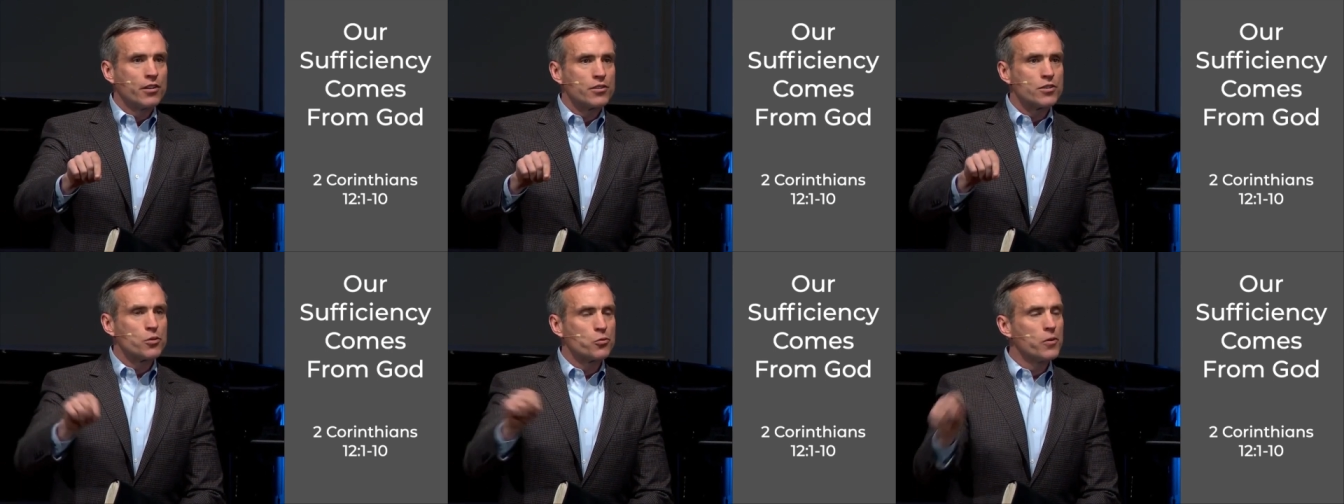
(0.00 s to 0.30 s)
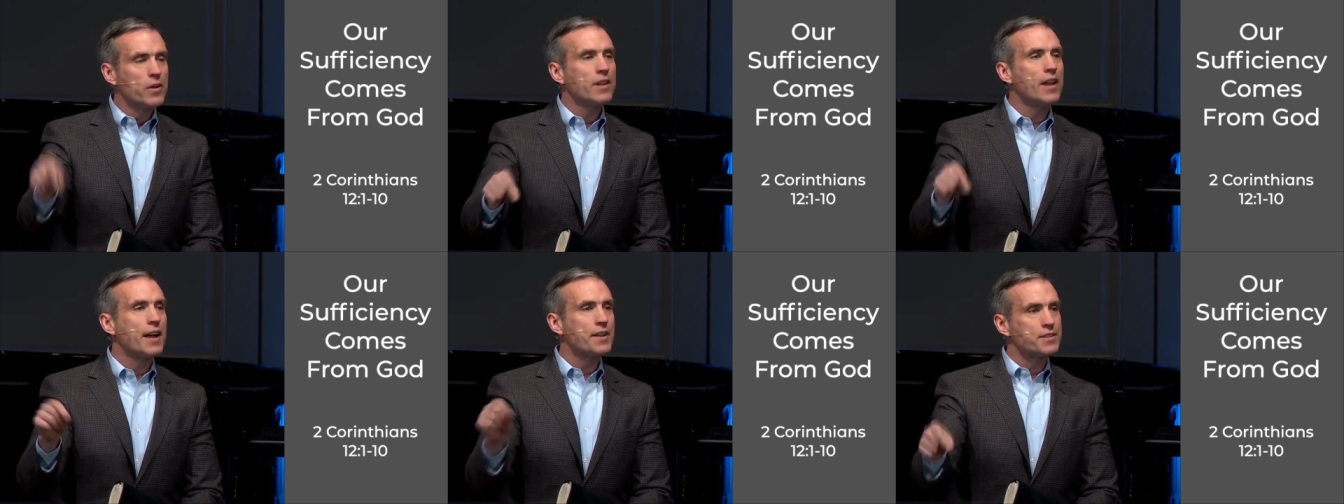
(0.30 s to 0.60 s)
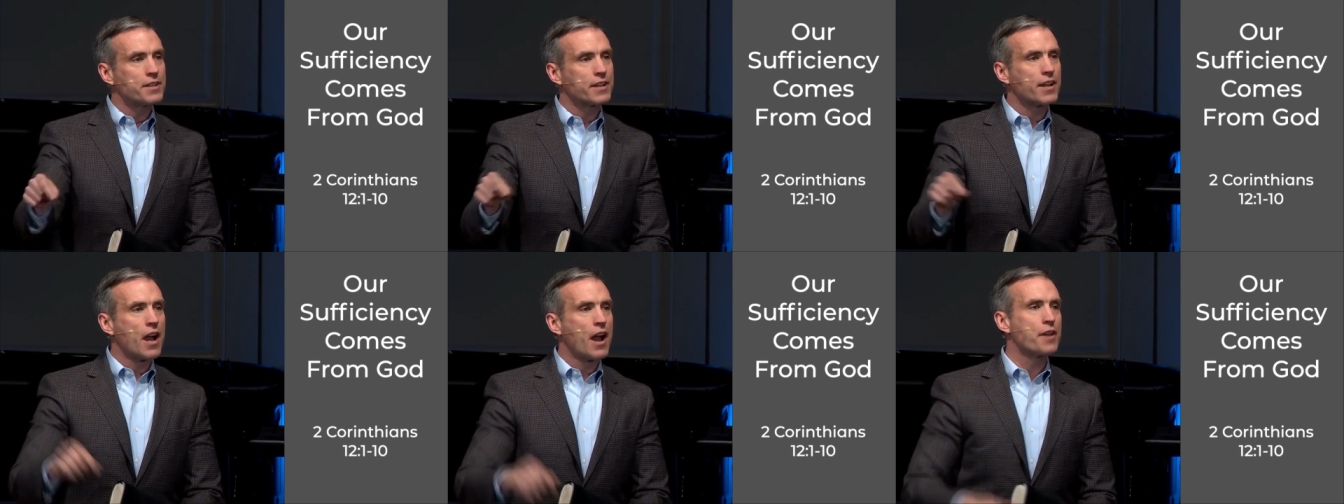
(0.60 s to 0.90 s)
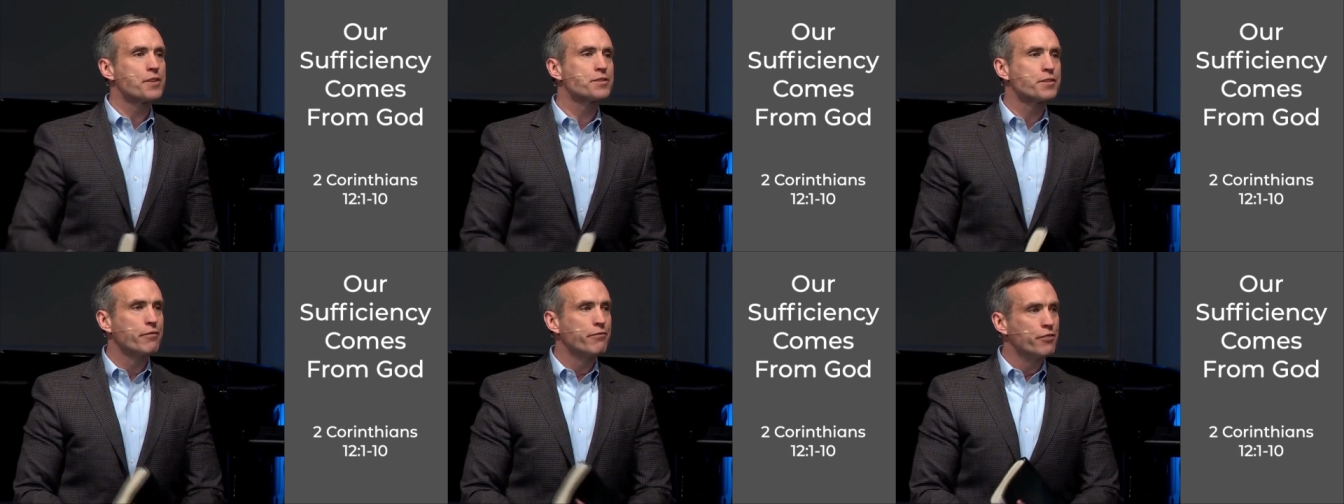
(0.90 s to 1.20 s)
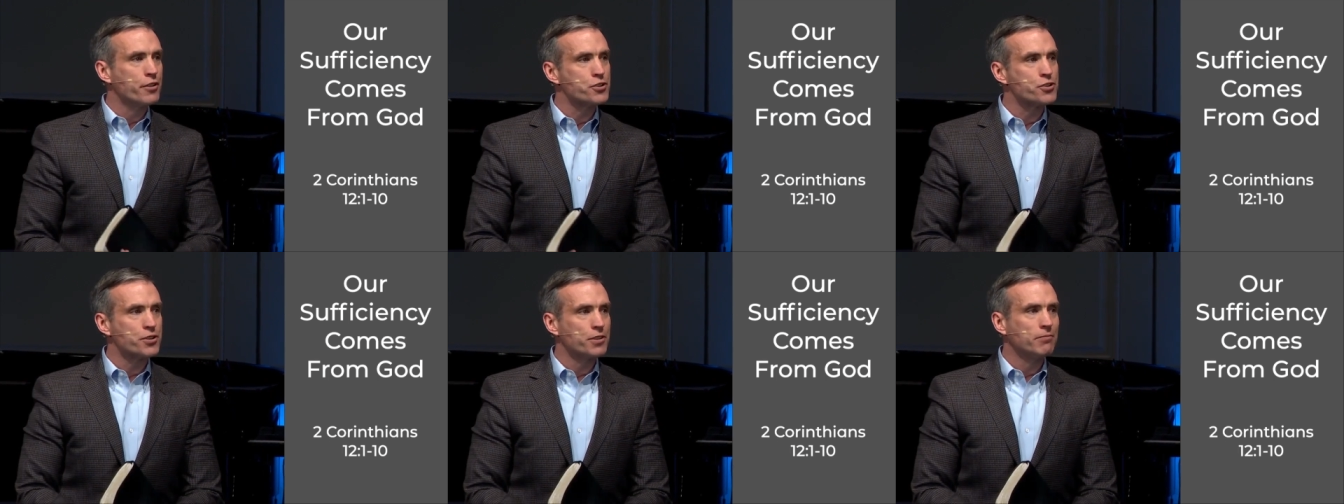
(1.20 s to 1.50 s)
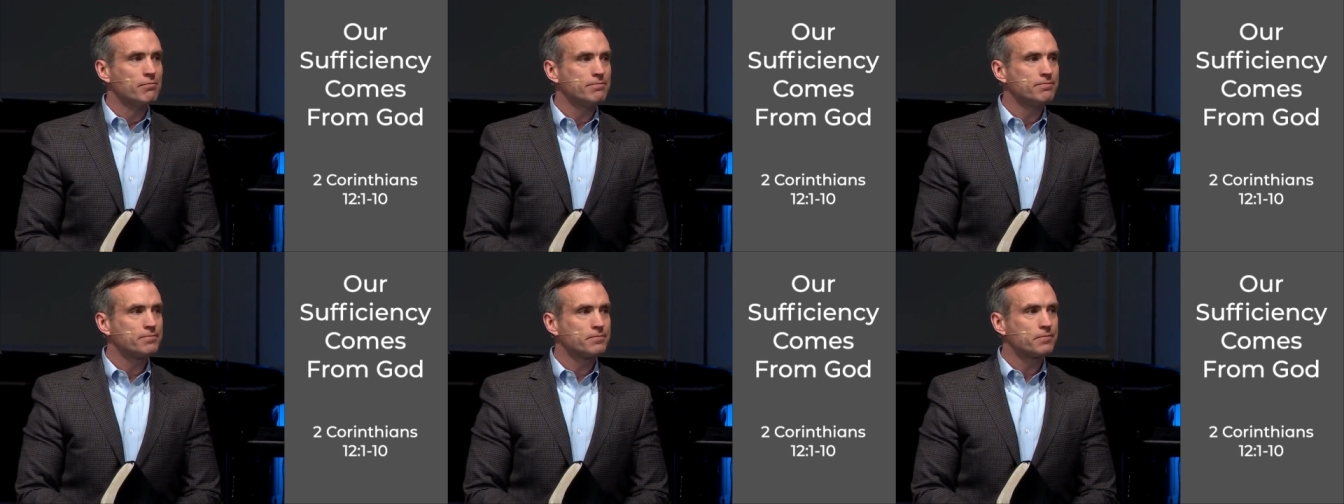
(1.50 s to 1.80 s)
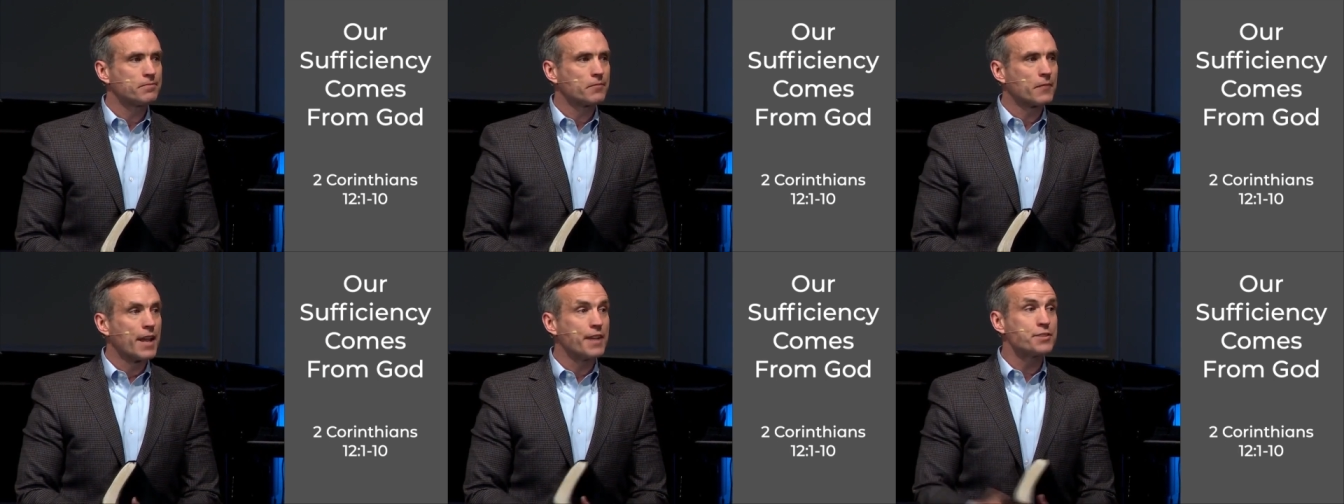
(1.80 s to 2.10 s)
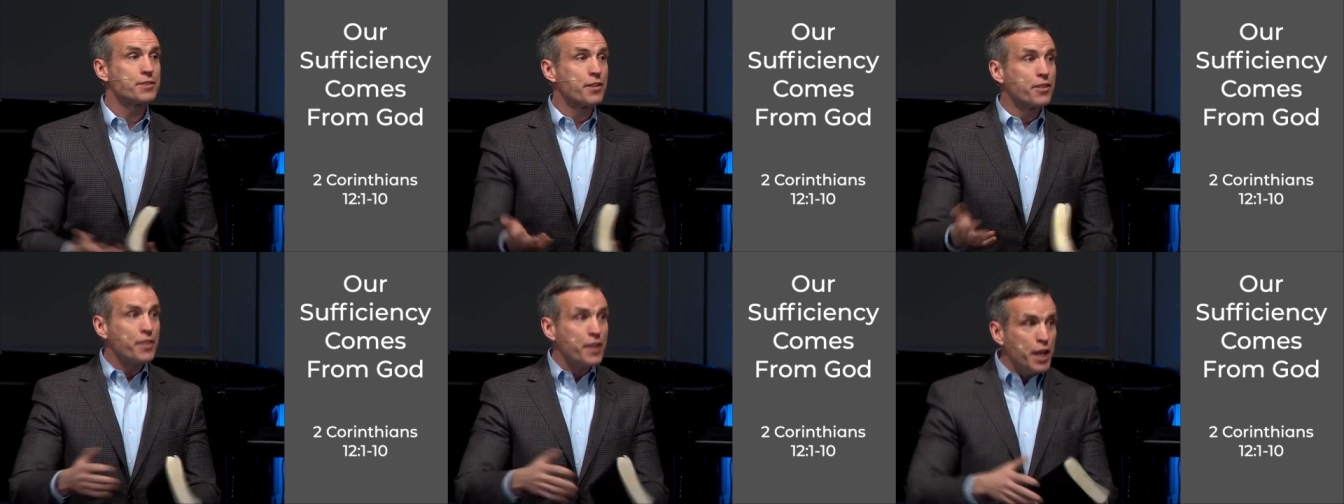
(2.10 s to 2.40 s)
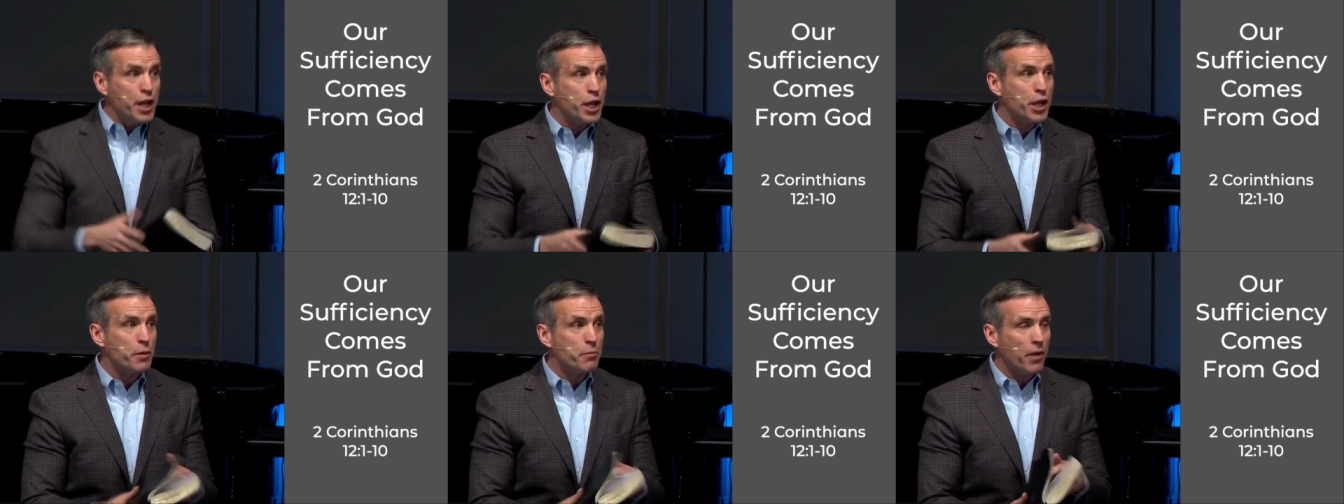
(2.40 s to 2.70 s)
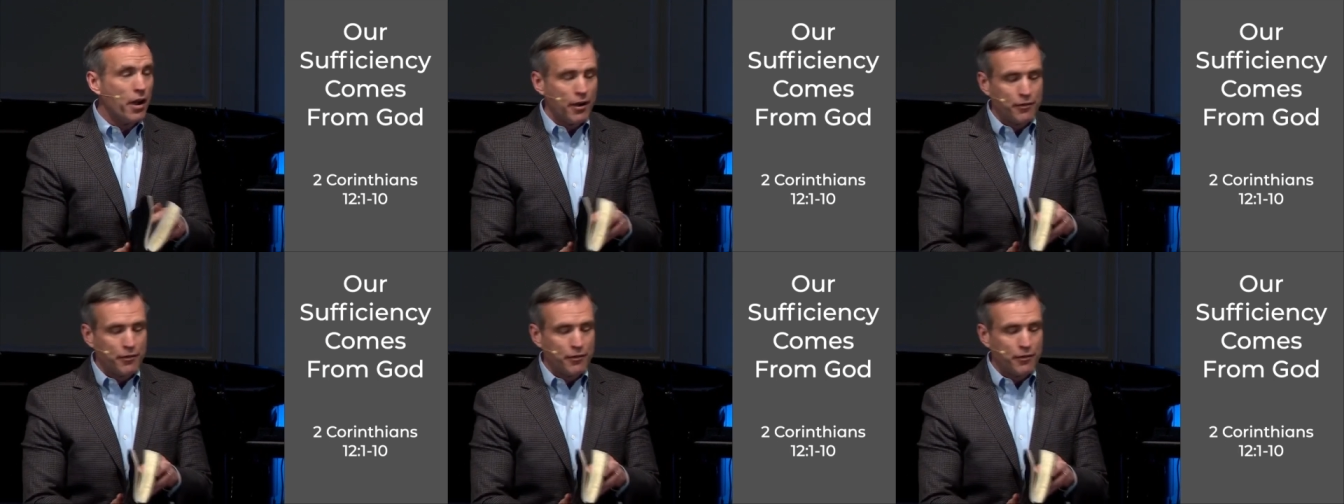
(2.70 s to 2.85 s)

to realize that God is sufficient. That's the theme